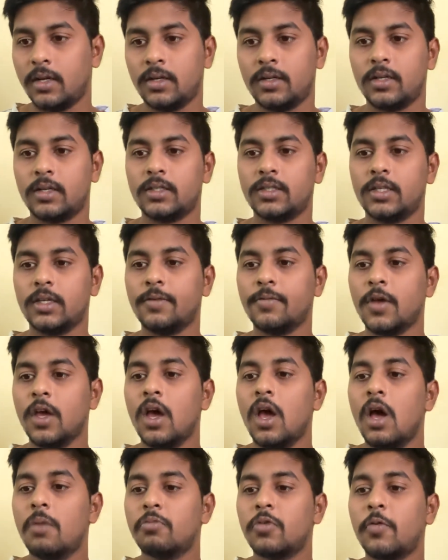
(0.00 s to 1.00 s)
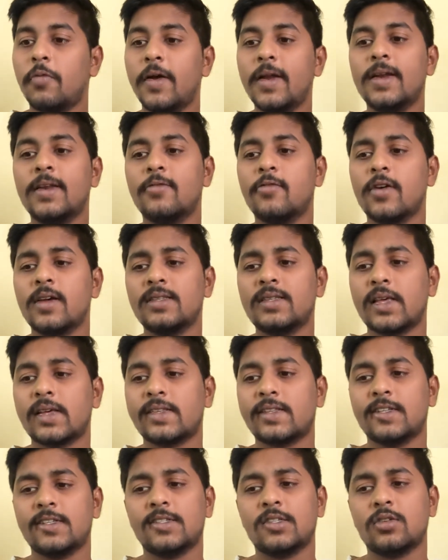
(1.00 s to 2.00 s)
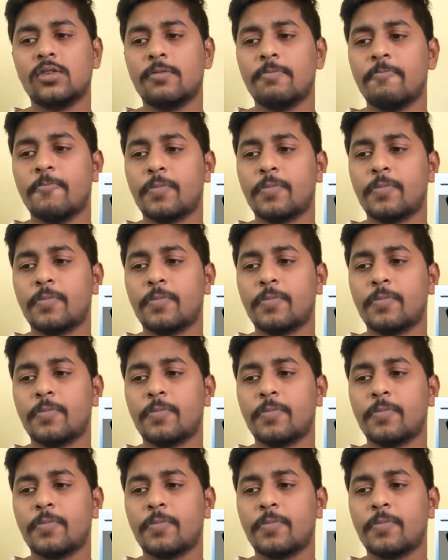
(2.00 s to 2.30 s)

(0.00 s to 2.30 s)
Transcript: Interesting. Mobile device access.